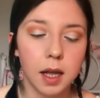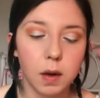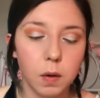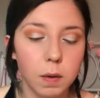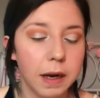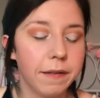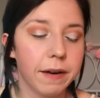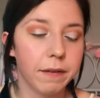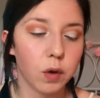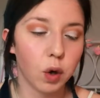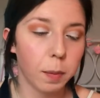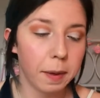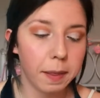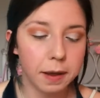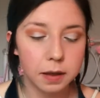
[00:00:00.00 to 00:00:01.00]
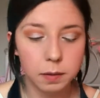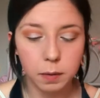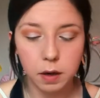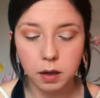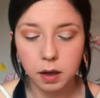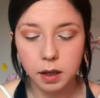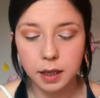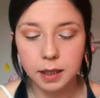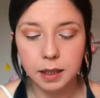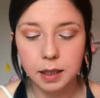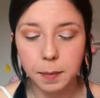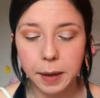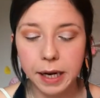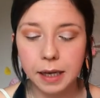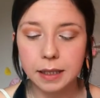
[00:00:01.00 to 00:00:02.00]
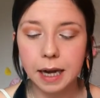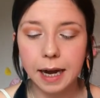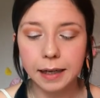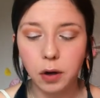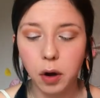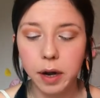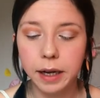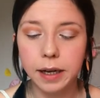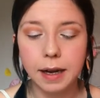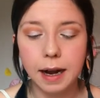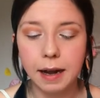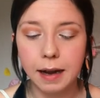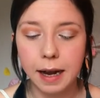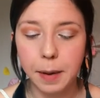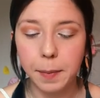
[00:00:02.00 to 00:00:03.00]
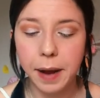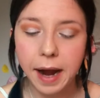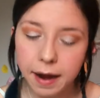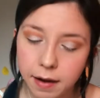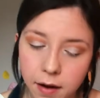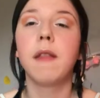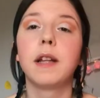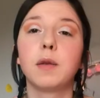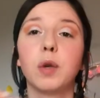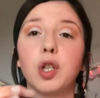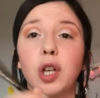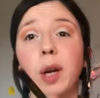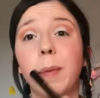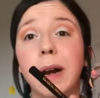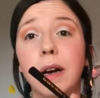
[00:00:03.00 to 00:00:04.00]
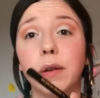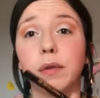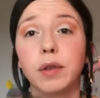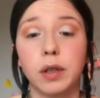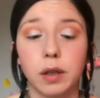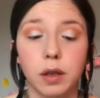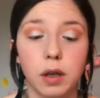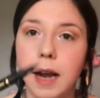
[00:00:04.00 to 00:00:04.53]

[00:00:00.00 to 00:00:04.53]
Oh, I haven't even opened this one. This is the PS Iconic Eyeliner Pen. And this was £2.